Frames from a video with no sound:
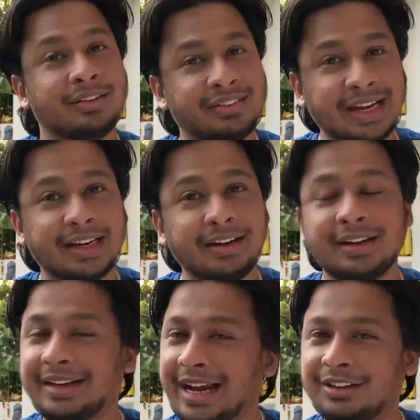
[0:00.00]

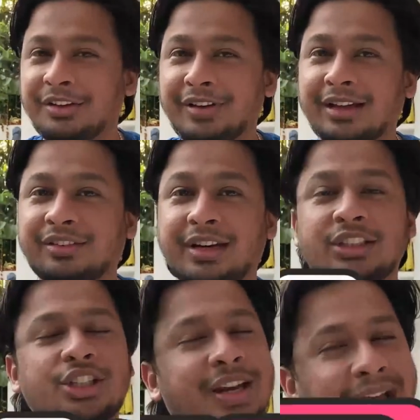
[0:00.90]
Second, get the
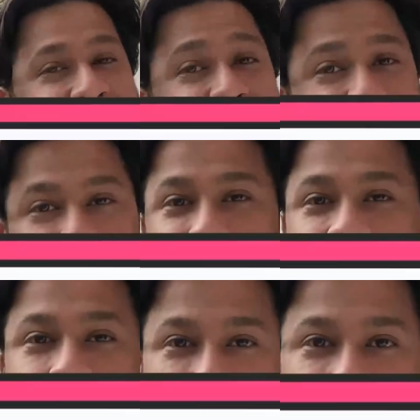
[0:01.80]
vaccination as soon
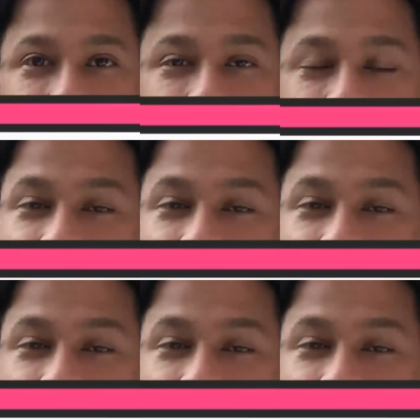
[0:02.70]
as possible.